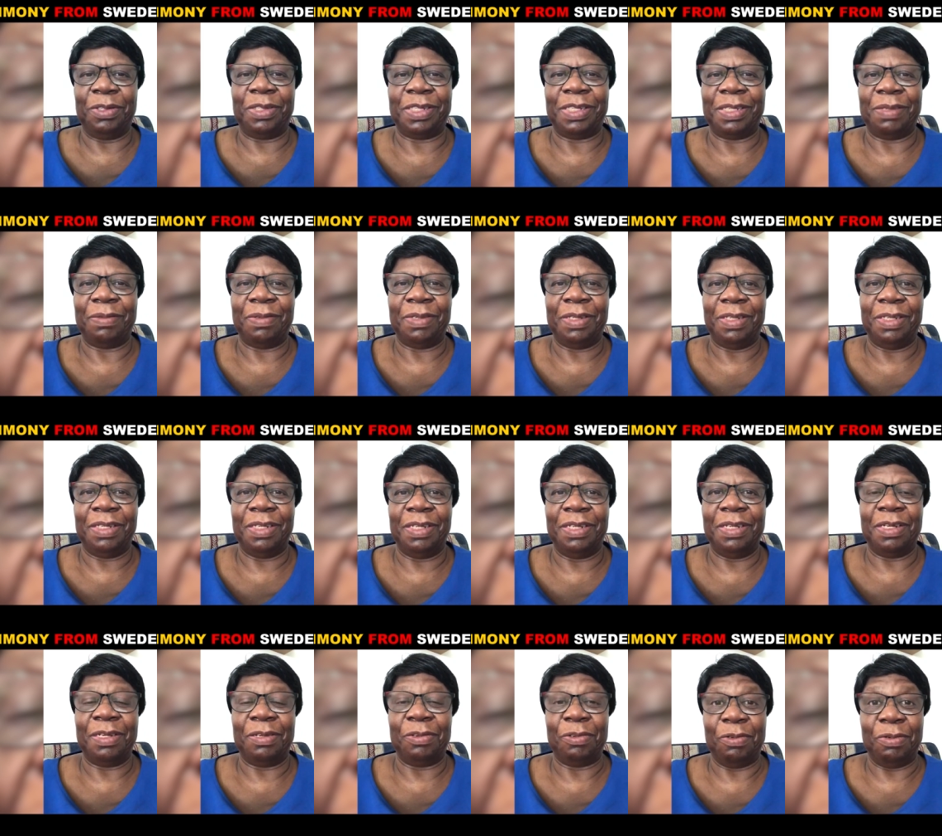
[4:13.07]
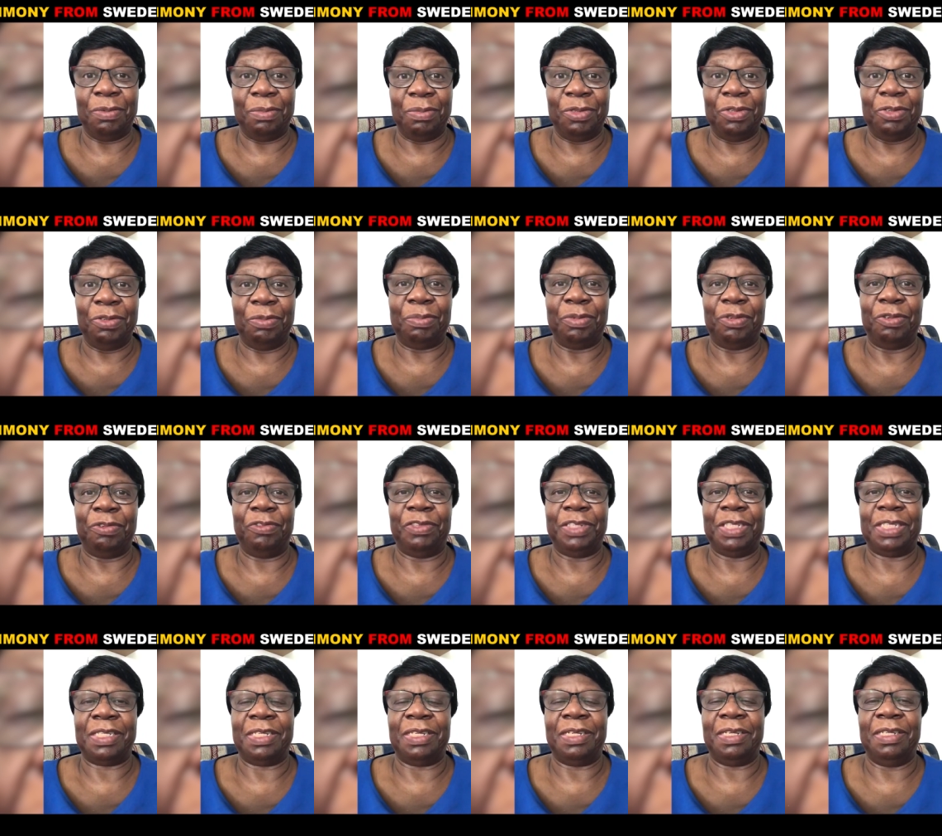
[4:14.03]
Sebayiga, whom you
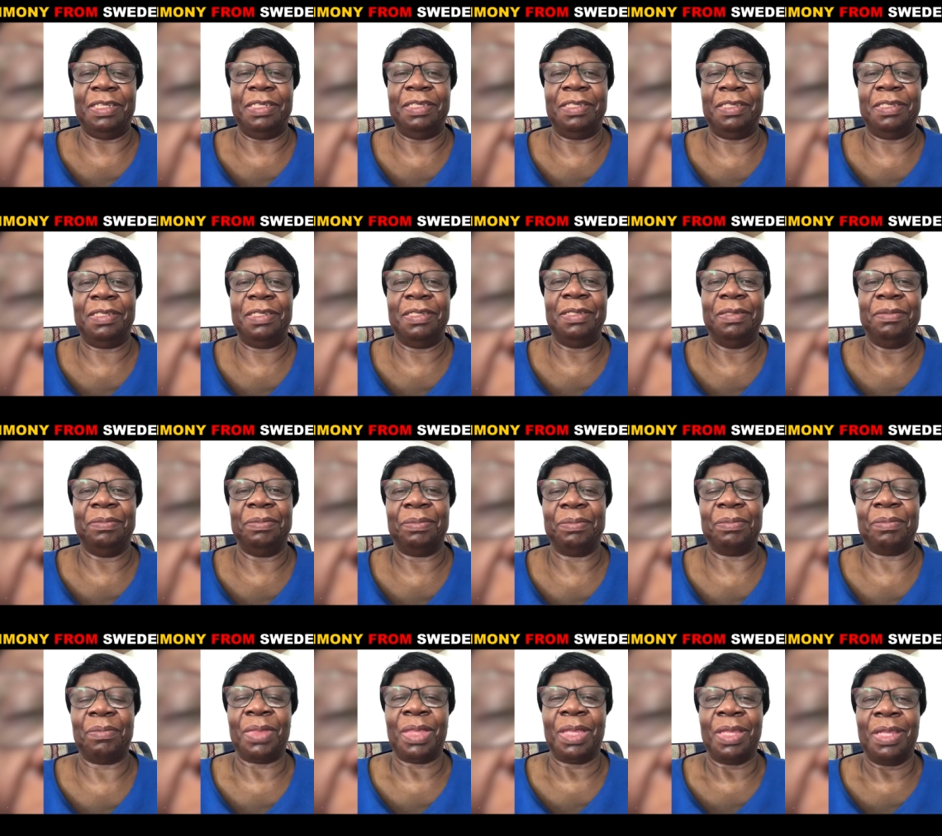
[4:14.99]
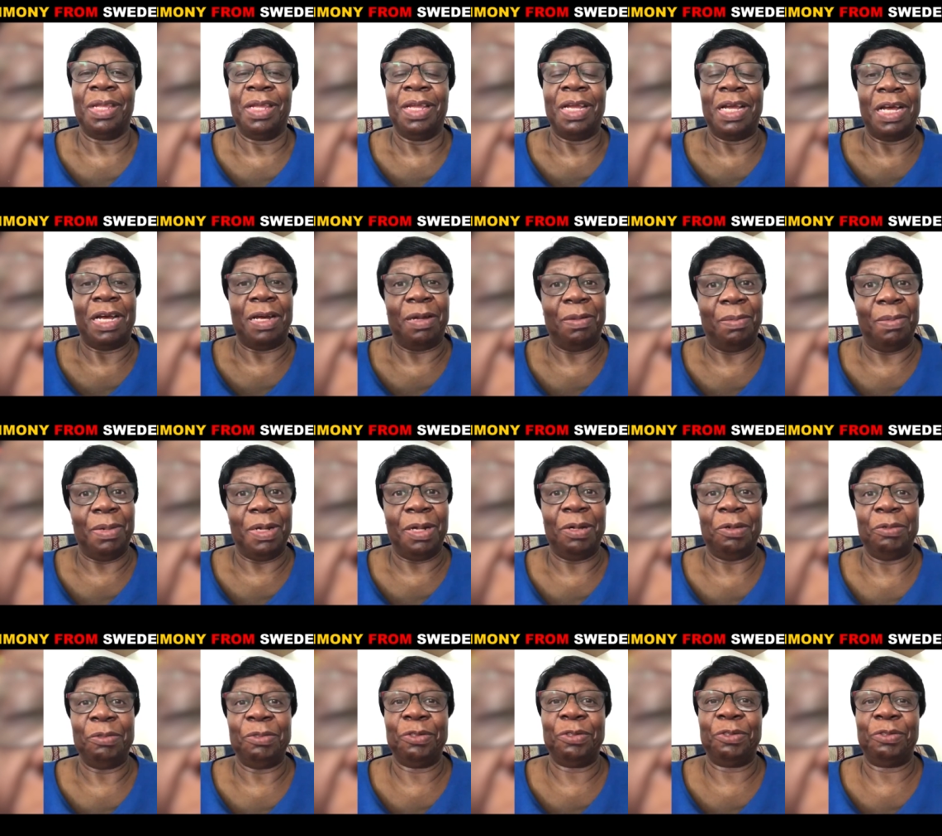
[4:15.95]
prophesied
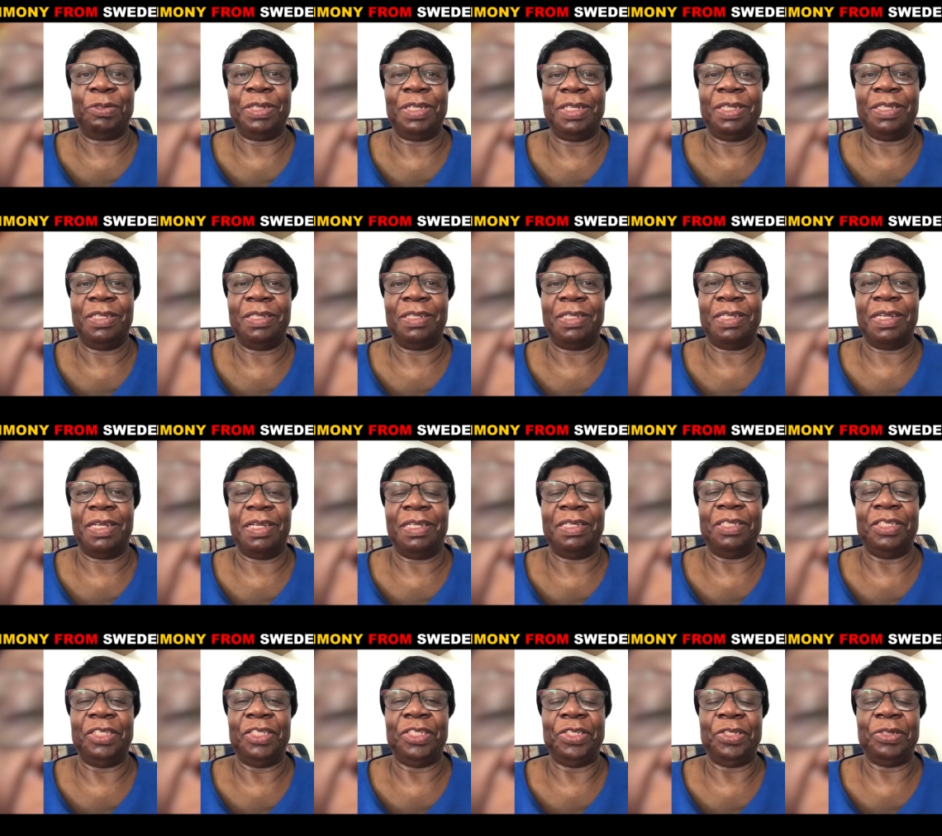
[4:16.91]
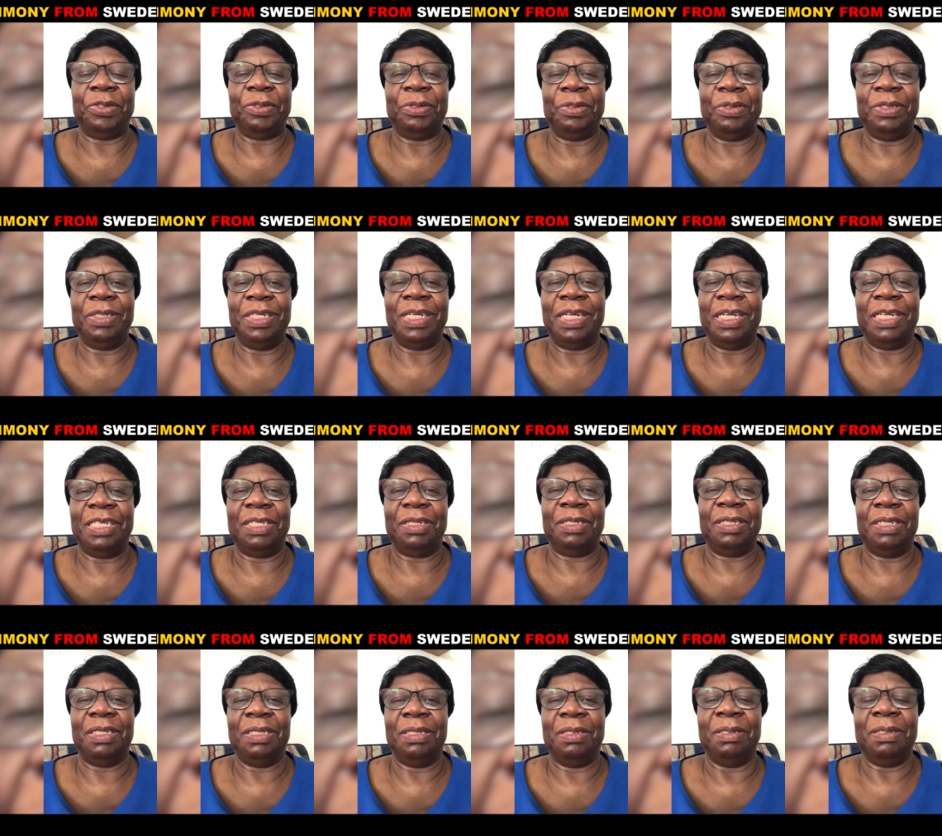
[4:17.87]
about 23rd June at
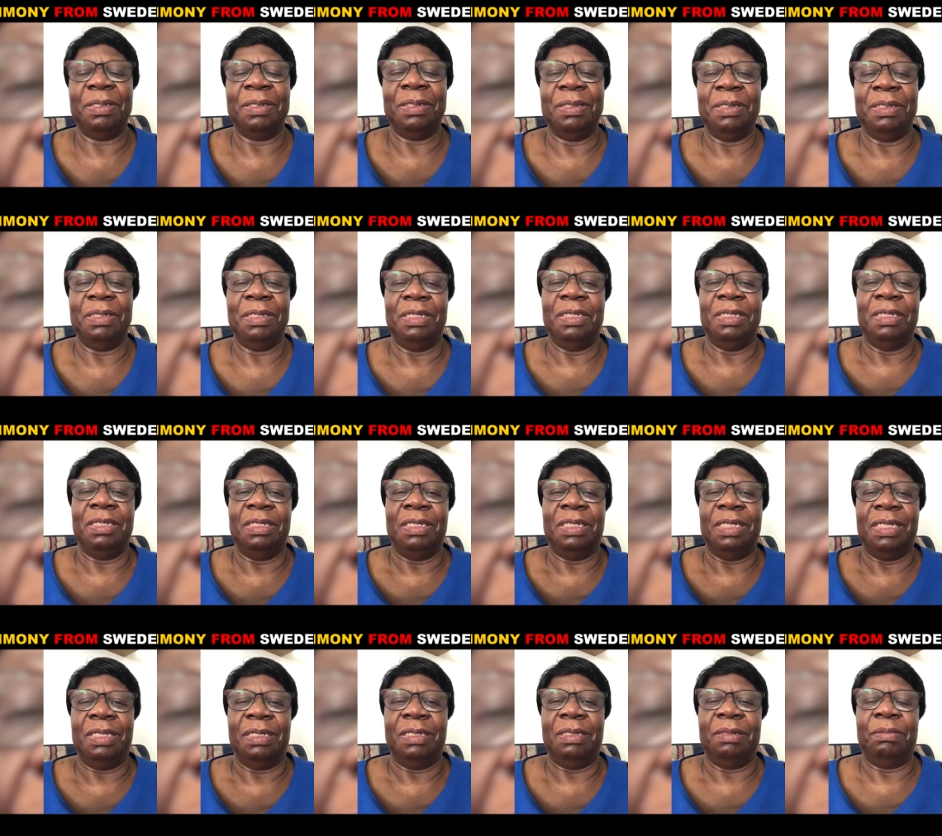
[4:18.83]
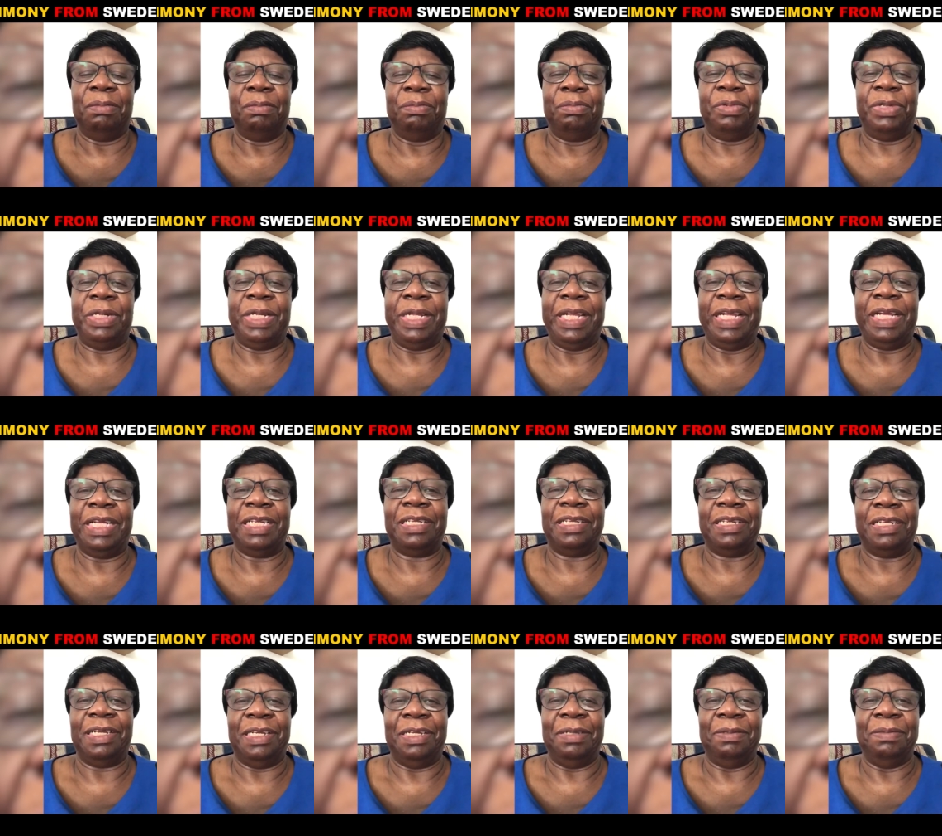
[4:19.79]
prayer
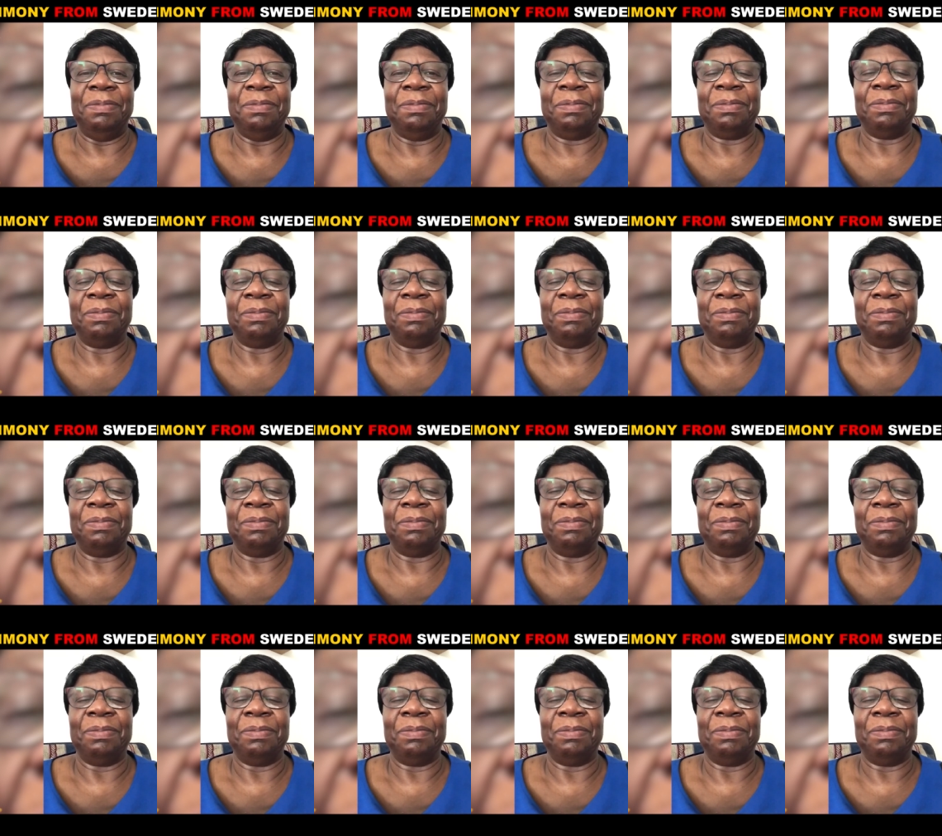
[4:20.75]
time.